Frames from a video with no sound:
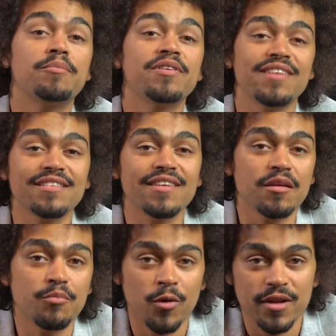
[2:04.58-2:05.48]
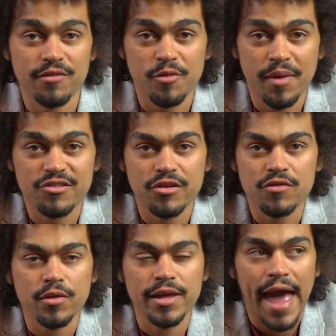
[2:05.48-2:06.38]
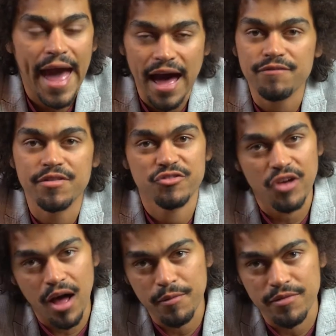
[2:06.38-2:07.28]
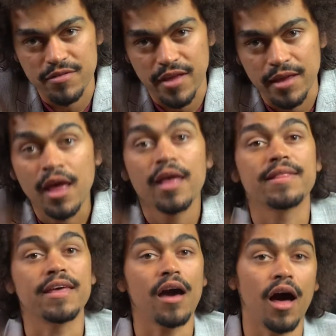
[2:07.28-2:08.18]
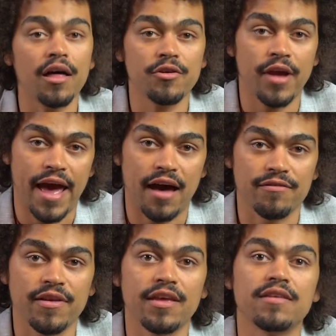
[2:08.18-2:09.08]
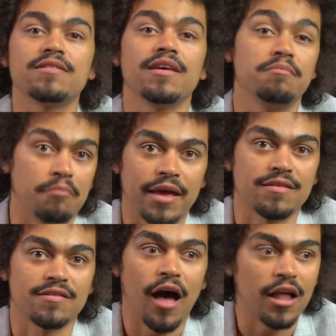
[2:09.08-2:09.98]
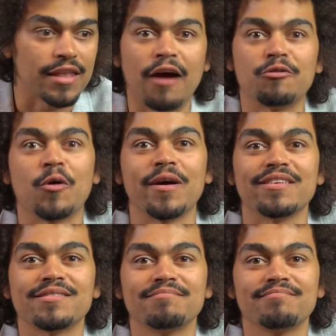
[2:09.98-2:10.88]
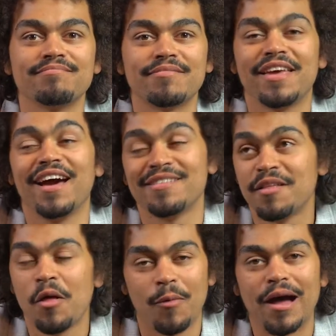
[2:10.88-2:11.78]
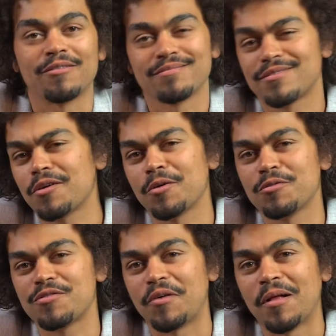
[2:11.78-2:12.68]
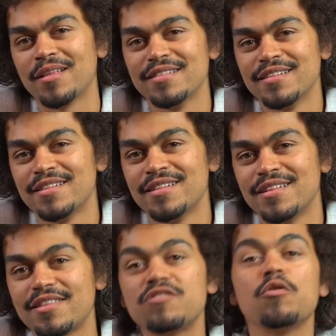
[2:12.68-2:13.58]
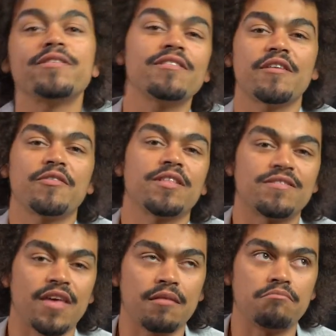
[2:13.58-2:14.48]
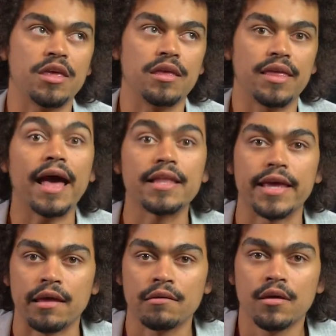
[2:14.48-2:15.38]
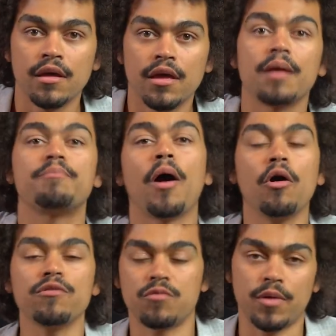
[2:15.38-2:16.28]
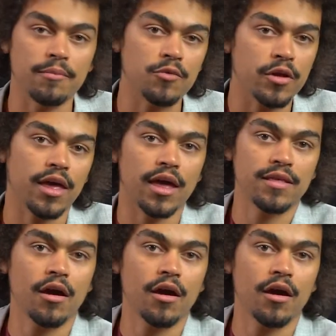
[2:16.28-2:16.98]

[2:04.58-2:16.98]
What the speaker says: presenting important information is only half the job of the slate. The other half is it makes a loud noise. Yeah, wow, so useful. This noise is different than, say, me yelling. In post, when I'm looking at the